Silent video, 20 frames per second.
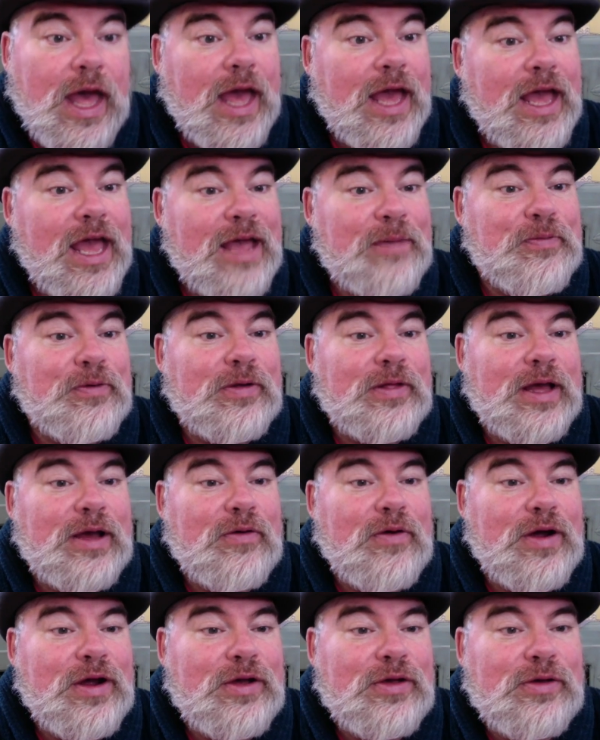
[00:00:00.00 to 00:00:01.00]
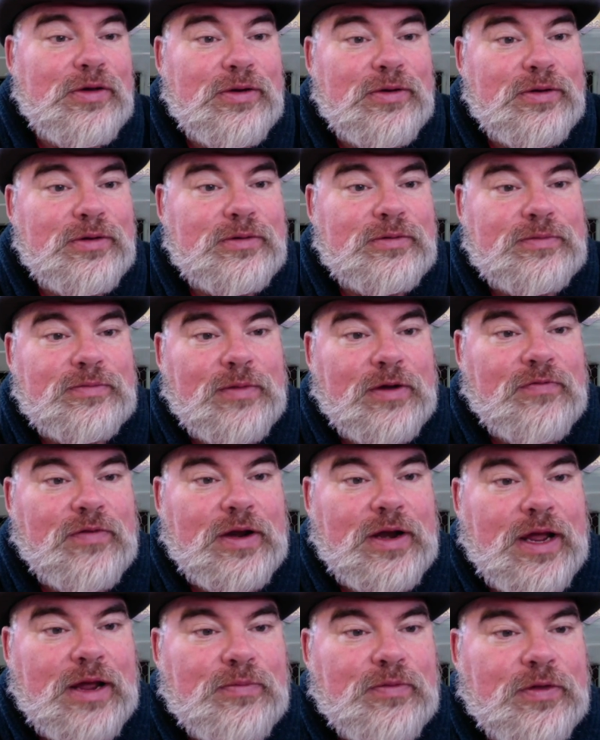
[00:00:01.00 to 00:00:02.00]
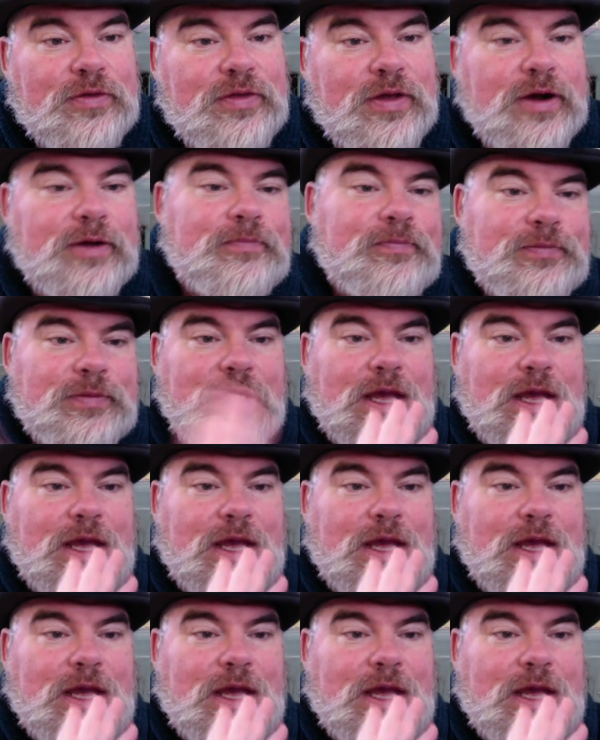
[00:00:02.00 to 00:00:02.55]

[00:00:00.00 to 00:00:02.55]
Hey, April, how are you? My friend April's there.